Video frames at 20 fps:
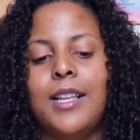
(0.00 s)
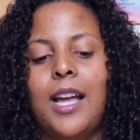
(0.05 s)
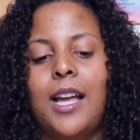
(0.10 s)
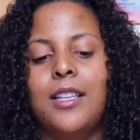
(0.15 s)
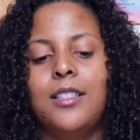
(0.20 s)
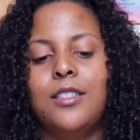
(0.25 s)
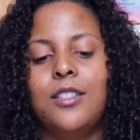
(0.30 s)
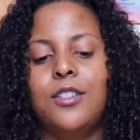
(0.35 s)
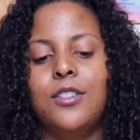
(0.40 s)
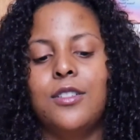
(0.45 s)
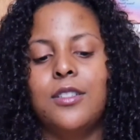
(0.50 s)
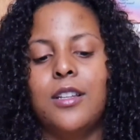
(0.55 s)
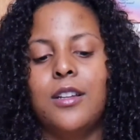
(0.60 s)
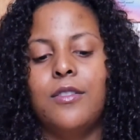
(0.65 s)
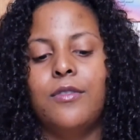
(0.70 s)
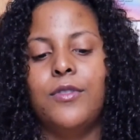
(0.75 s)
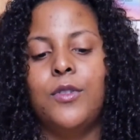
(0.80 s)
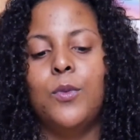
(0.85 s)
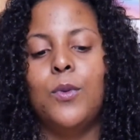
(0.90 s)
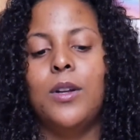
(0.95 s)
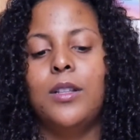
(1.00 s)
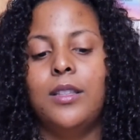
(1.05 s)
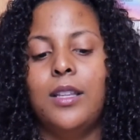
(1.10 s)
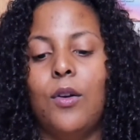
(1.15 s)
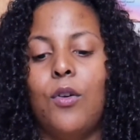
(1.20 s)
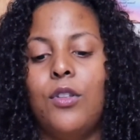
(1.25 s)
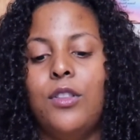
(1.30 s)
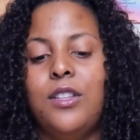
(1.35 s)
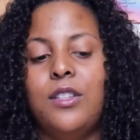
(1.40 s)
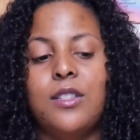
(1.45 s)
Ask yourself. You want
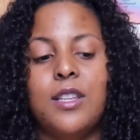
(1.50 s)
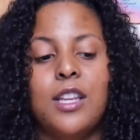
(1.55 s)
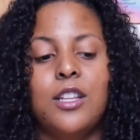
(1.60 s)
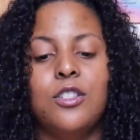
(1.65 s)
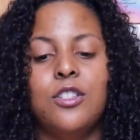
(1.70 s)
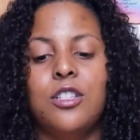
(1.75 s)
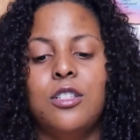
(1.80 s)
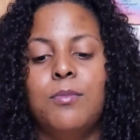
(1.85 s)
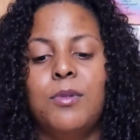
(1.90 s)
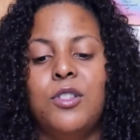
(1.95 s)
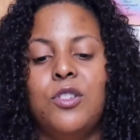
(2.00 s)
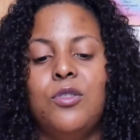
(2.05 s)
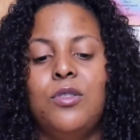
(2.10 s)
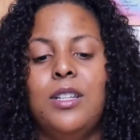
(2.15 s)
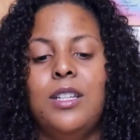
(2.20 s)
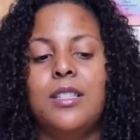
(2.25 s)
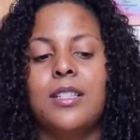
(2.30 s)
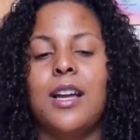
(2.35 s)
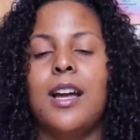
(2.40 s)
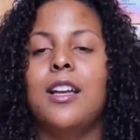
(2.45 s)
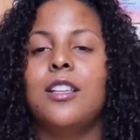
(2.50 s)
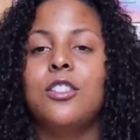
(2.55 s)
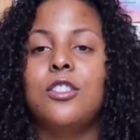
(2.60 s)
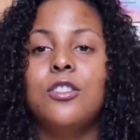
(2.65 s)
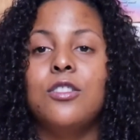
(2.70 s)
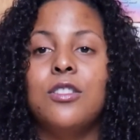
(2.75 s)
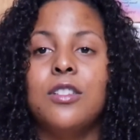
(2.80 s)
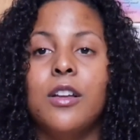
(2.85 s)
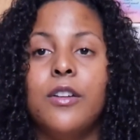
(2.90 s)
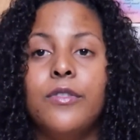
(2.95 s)
all these answers, but you need to ask
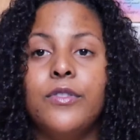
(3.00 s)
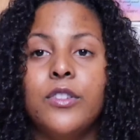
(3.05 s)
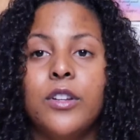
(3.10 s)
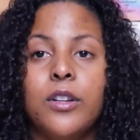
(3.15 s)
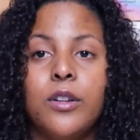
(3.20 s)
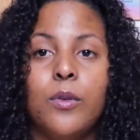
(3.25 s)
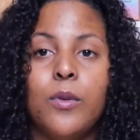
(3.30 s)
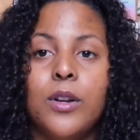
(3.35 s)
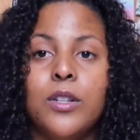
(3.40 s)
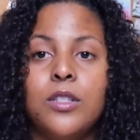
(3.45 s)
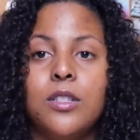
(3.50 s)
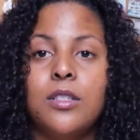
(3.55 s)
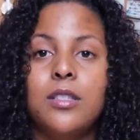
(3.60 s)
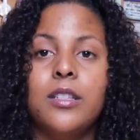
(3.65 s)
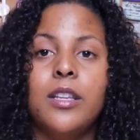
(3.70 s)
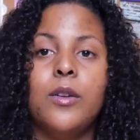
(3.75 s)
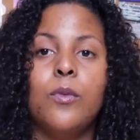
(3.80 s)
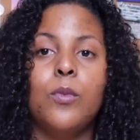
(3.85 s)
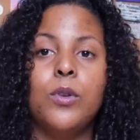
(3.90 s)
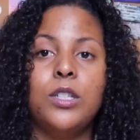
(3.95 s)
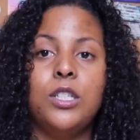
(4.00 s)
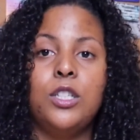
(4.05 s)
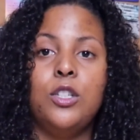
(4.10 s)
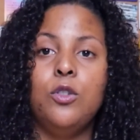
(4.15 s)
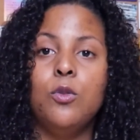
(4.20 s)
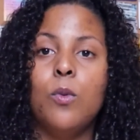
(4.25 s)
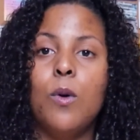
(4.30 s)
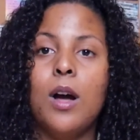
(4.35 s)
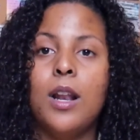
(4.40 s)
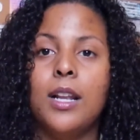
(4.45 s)
yourself certain questions like, what do
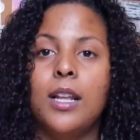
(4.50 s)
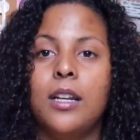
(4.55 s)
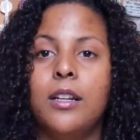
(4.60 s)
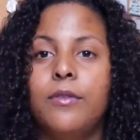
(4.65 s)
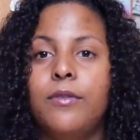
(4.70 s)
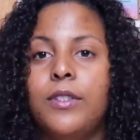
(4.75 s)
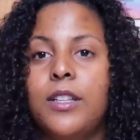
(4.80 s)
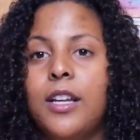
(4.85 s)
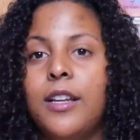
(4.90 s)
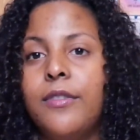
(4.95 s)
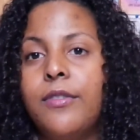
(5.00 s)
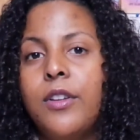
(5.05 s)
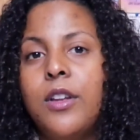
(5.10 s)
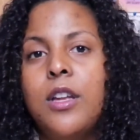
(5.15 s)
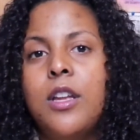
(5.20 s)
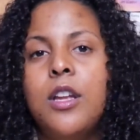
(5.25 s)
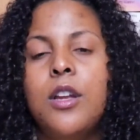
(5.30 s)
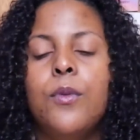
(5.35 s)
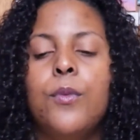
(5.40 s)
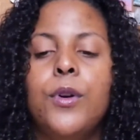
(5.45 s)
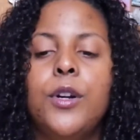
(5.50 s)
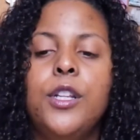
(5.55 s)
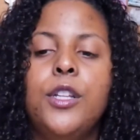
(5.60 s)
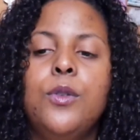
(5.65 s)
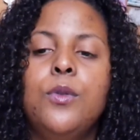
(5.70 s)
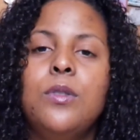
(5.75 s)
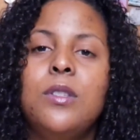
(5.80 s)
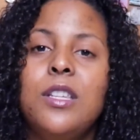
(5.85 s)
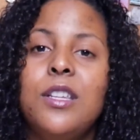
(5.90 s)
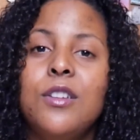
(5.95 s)
you want out of life? Where do
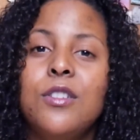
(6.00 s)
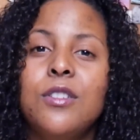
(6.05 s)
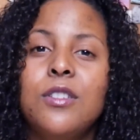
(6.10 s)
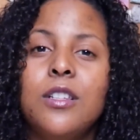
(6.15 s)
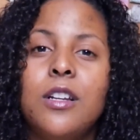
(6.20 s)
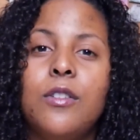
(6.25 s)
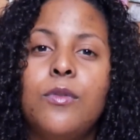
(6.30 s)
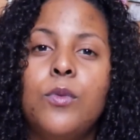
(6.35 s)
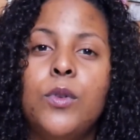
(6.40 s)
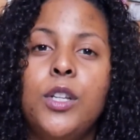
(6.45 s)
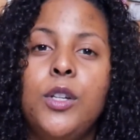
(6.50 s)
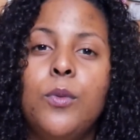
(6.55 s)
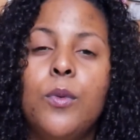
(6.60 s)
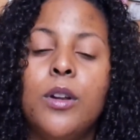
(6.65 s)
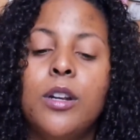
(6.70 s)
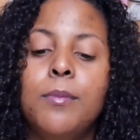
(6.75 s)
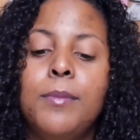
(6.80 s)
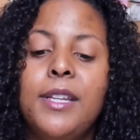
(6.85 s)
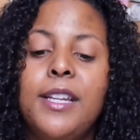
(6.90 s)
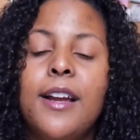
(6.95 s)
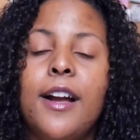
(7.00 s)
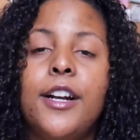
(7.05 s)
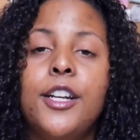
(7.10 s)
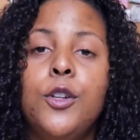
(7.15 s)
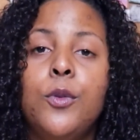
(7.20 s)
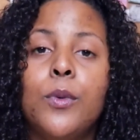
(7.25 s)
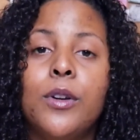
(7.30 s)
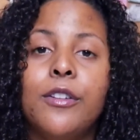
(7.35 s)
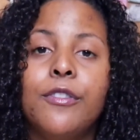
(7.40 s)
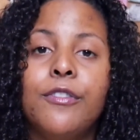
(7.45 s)
you see yourself? What do you want to be? How
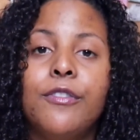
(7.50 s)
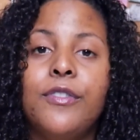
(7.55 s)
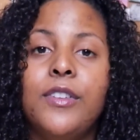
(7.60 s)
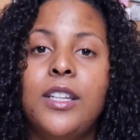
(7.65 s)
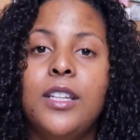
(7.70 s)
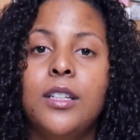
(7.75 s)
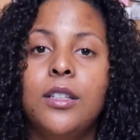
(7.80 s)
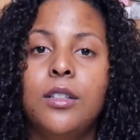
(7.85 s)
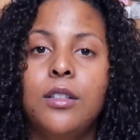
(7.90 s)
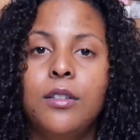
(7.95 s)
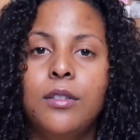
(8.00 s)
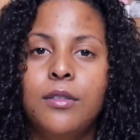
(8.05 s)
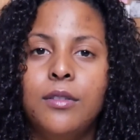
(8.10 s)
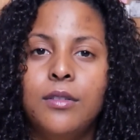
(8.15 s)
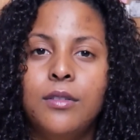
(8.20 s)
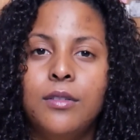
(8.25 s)
do you want to feel?